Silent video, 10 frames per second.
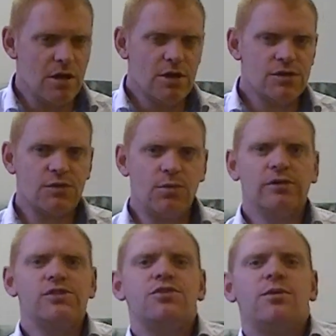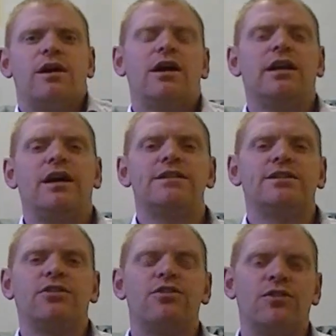So once you are nice
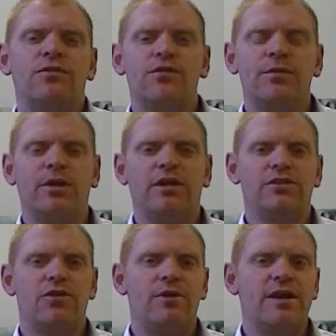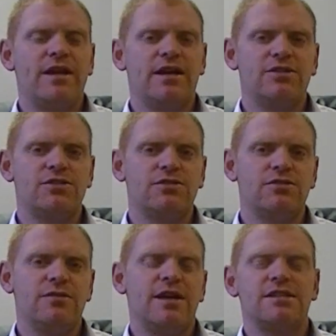and comfortable and you're ready then
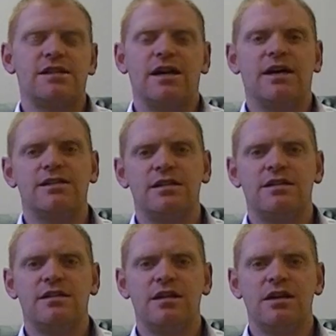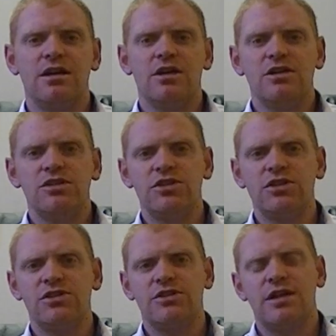to get started,
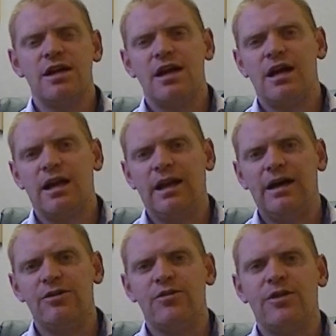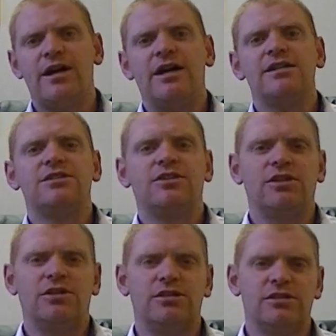just allow your eyes to
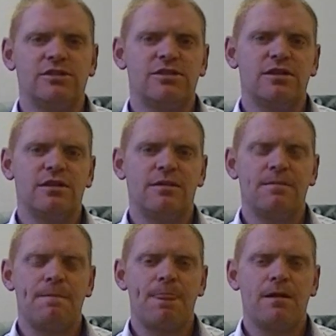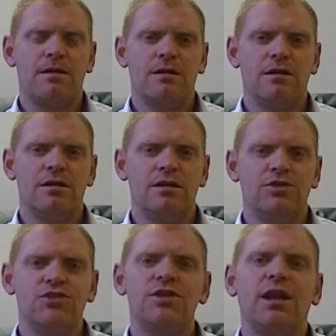close.
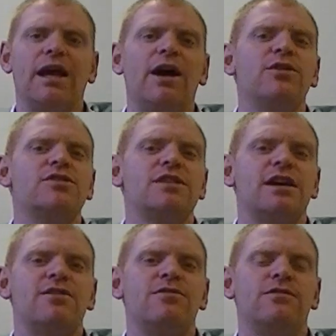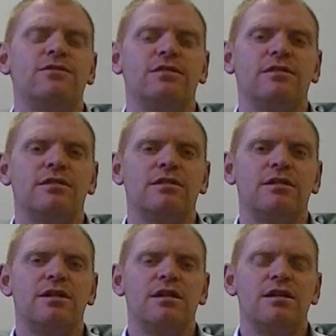Just allow yourself
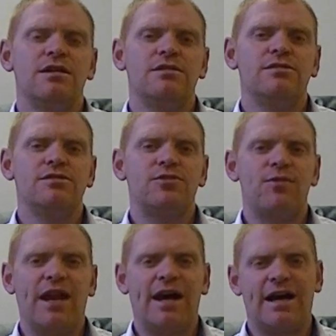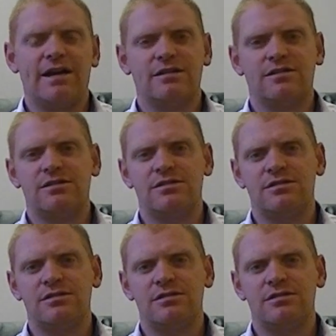to relax.